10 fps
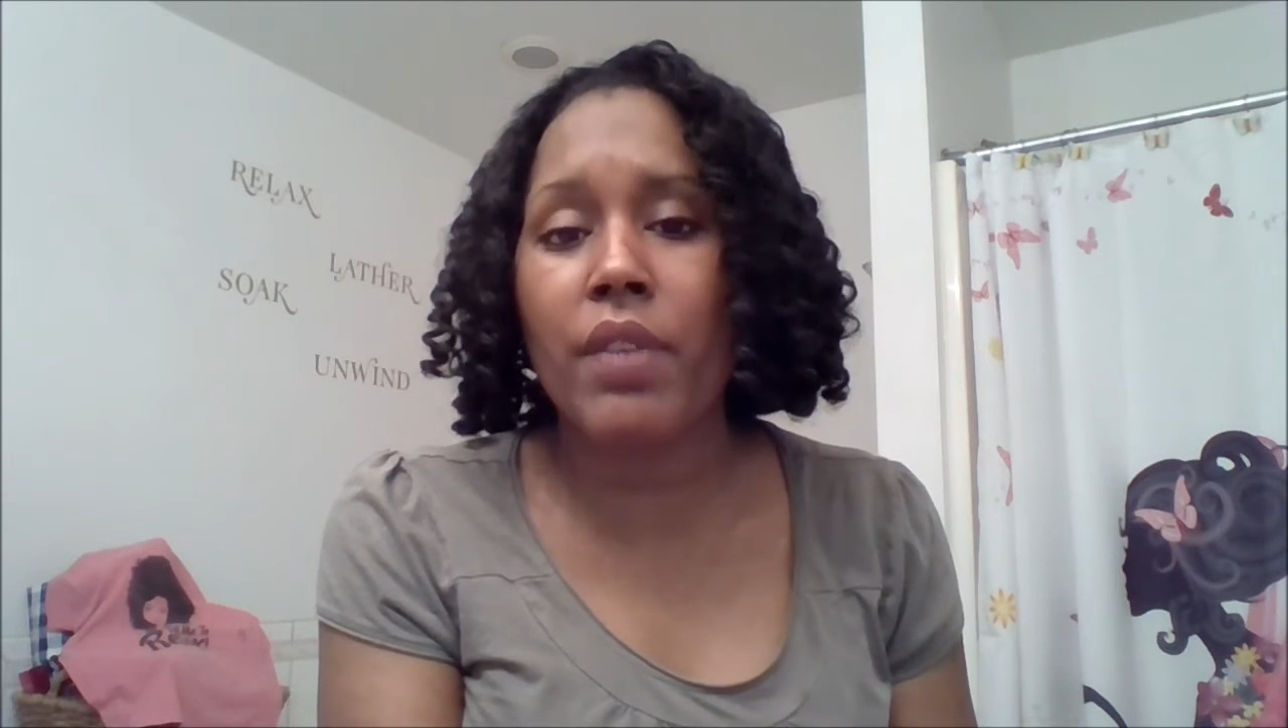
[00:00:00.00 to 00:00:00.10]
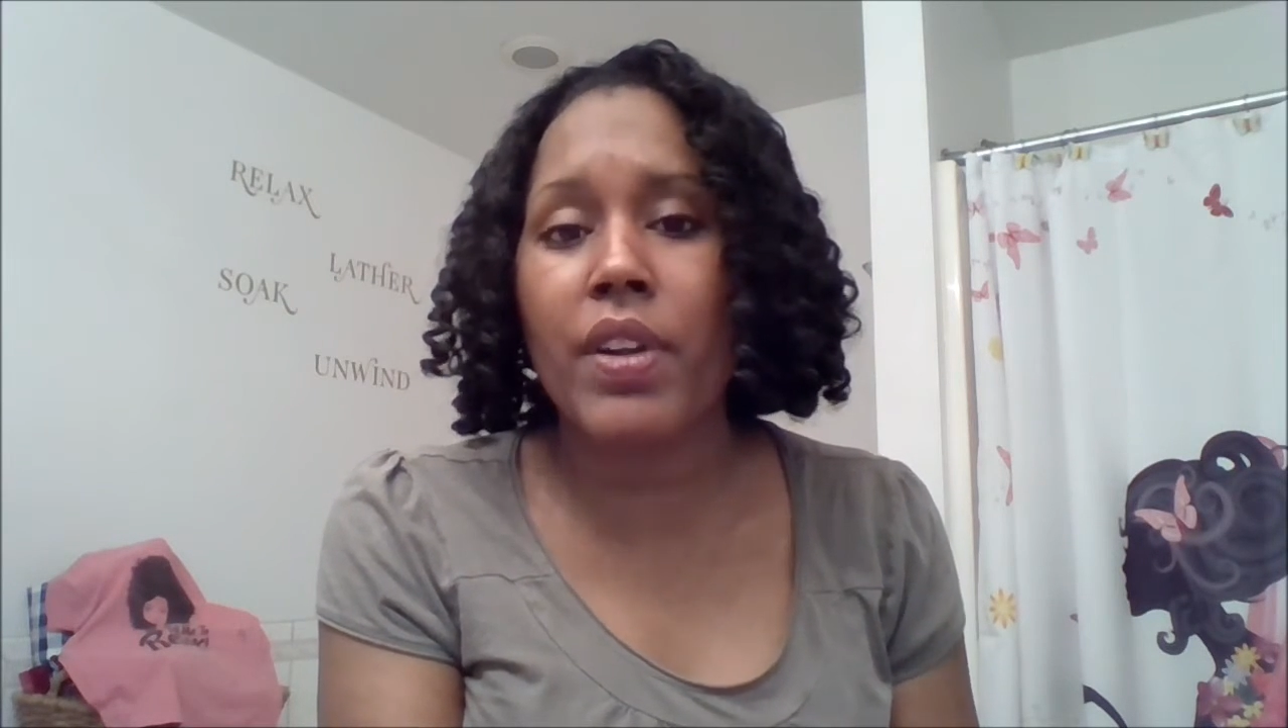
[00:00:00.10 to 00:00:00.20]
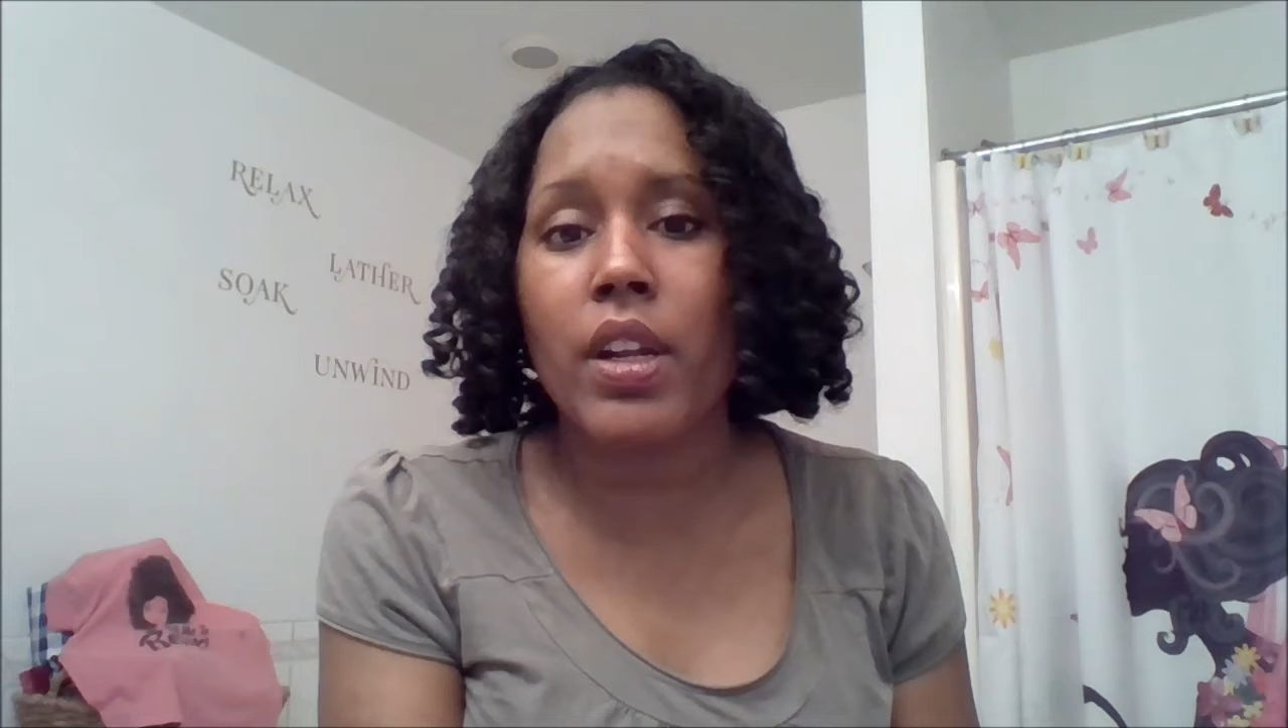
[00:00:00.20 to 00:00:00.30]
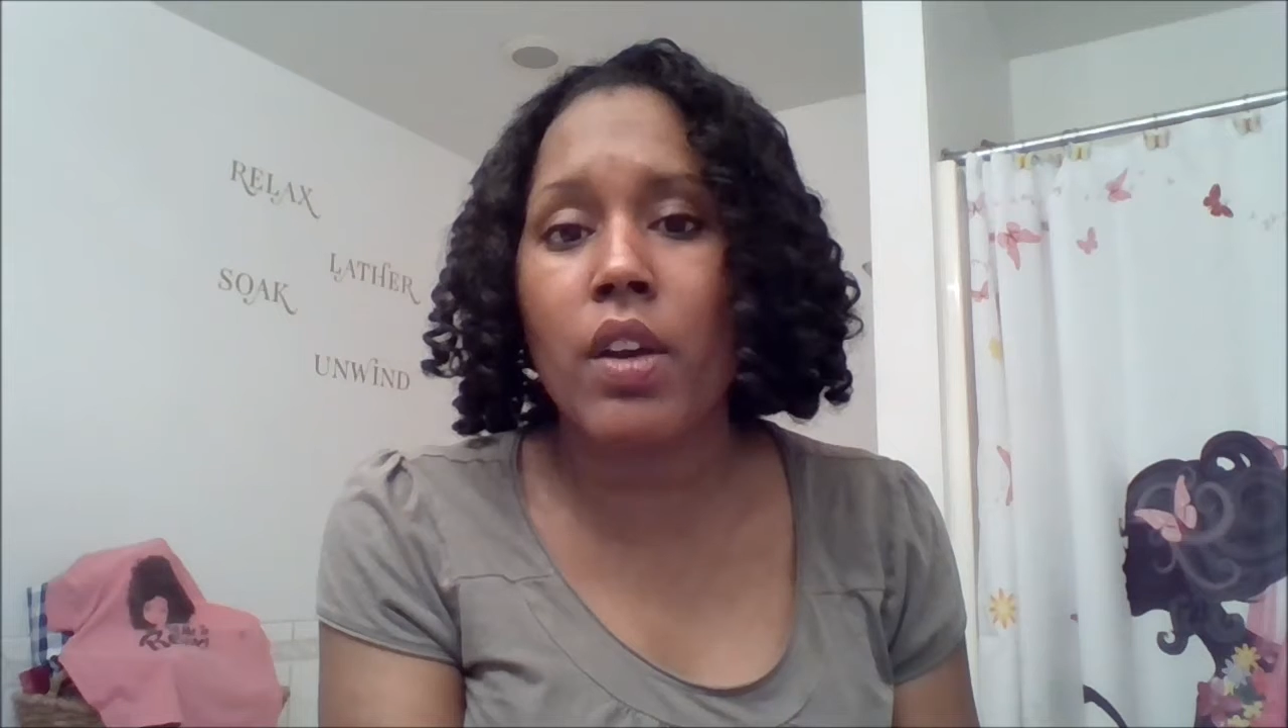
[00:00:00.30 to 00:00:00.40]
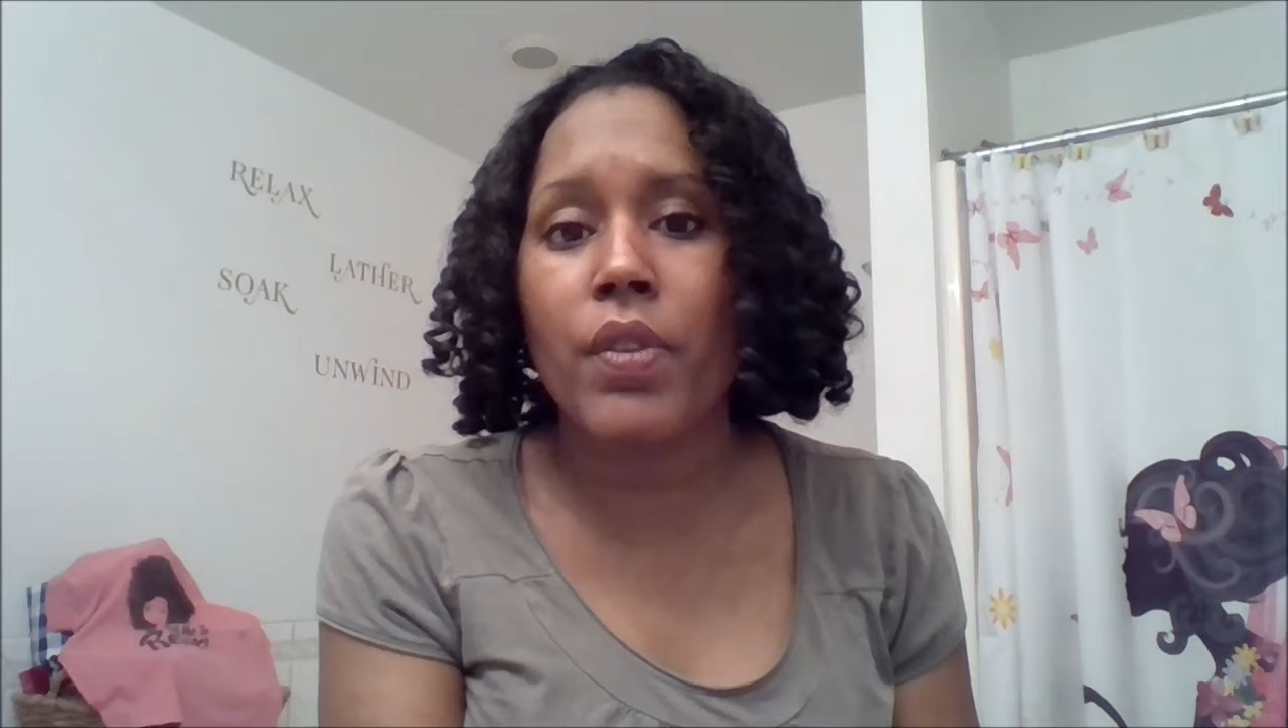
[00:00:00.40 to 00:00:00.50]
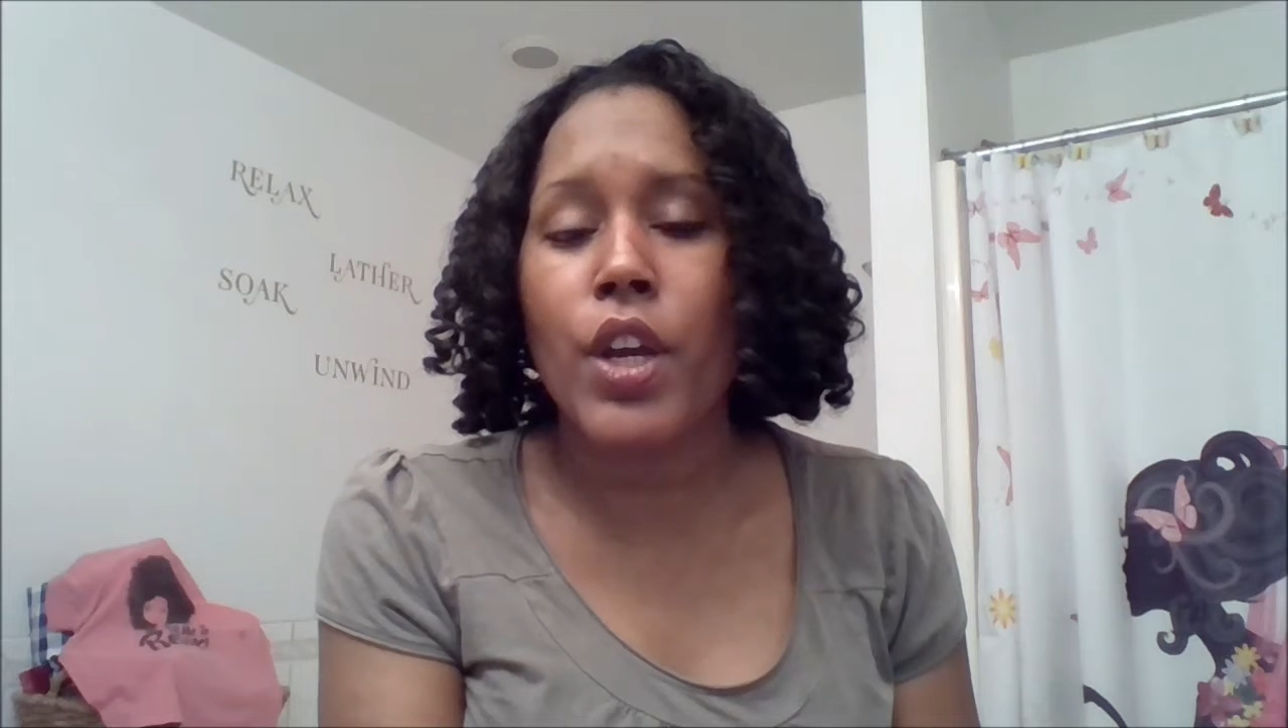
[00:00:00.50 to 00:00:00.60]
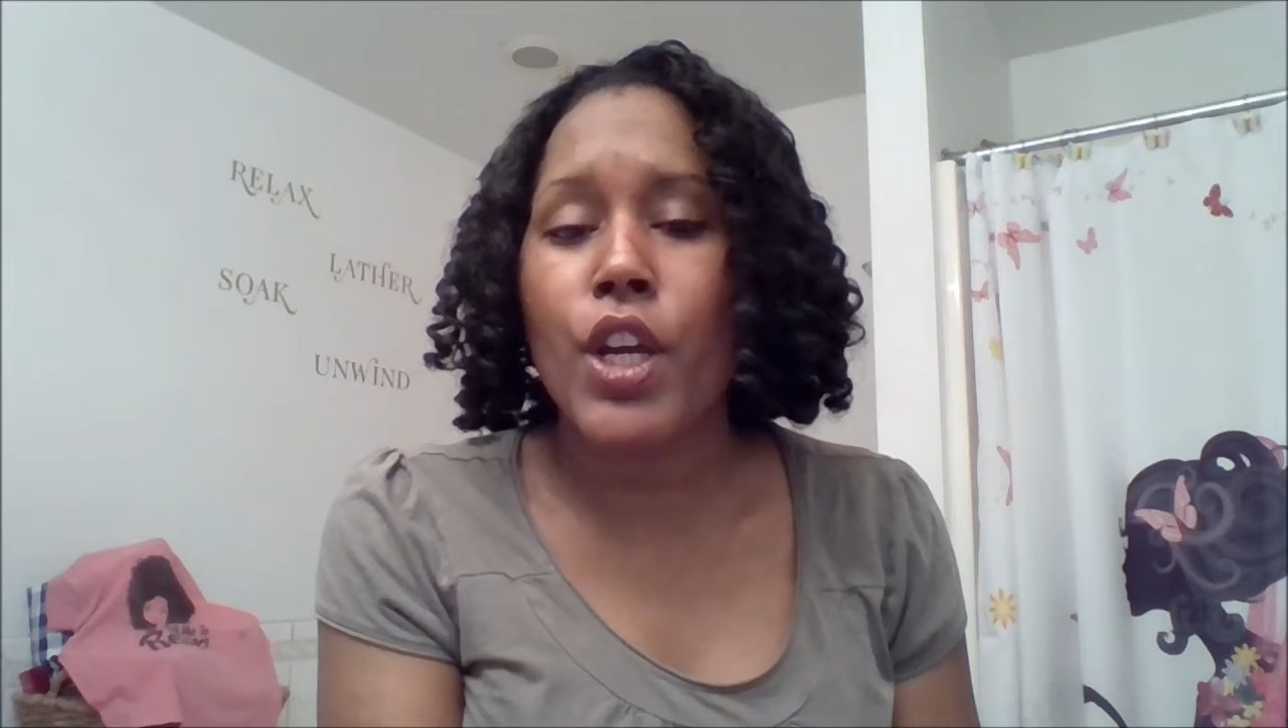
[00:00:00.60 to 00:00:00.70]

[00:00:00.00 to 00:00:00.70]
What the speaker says: enough